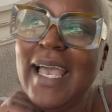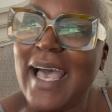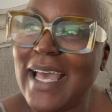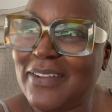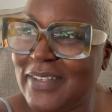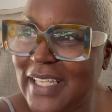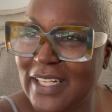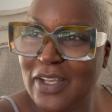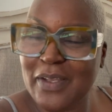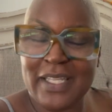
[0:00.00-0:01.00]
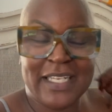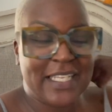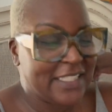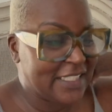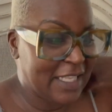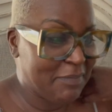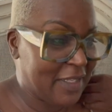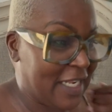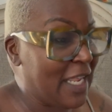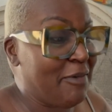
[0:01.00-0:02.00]
I don't need, unless it's something
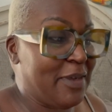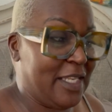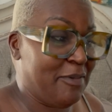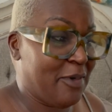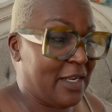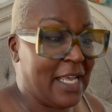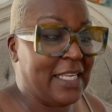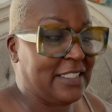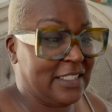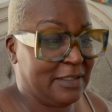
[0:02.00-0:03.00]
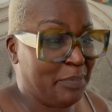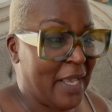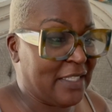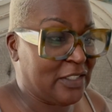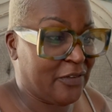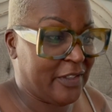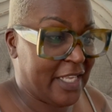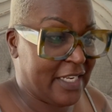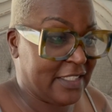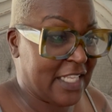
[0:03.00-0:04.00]
that I really want, I just pass over
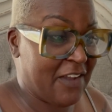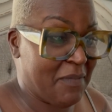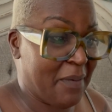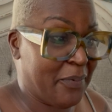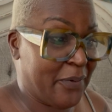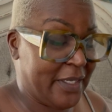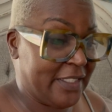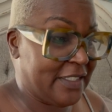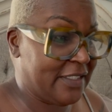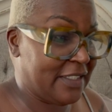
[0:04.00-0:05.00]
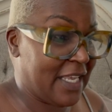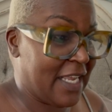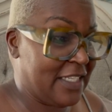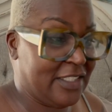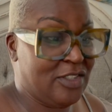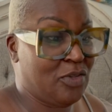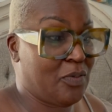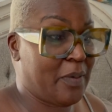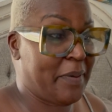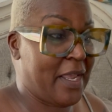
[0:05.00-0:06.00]
that and save my points. I just knew it
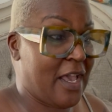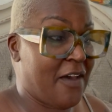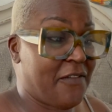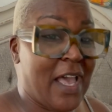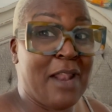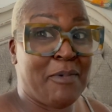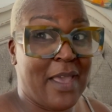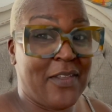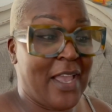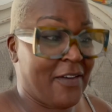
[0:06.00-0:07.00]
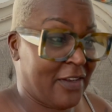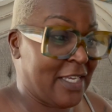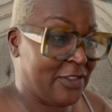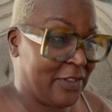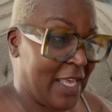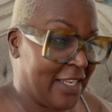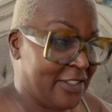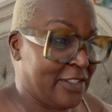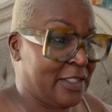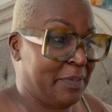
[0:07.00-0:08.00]
would pay off. I'd rather have $100
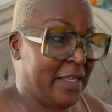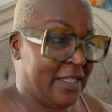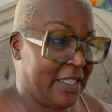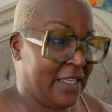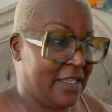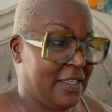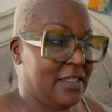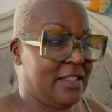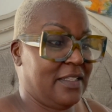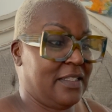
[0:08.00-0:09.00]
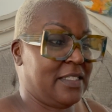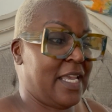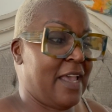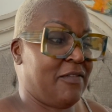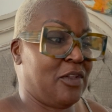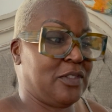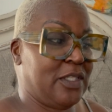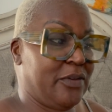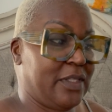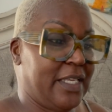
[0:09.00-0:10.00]
to spend than to have those
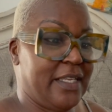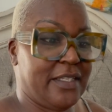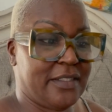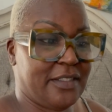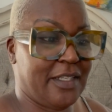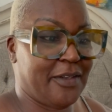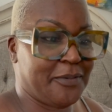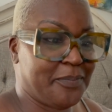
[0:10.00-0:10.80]
little things, you know?